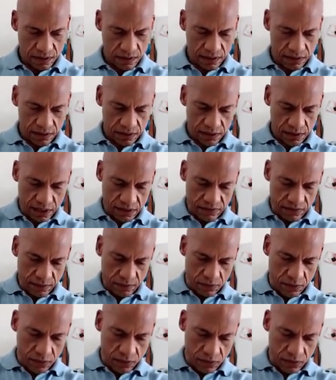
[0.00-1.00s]
So you have to
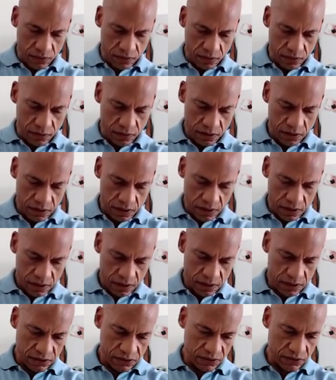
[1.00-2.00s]
pull,
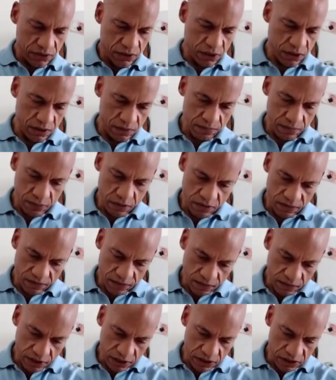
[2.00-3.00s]
because there's this
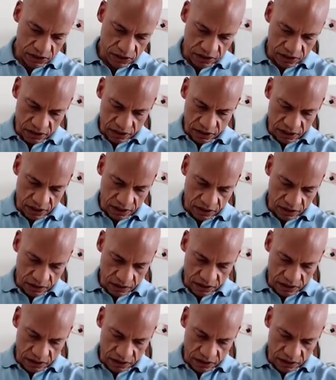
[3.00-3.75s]
perforation thing here,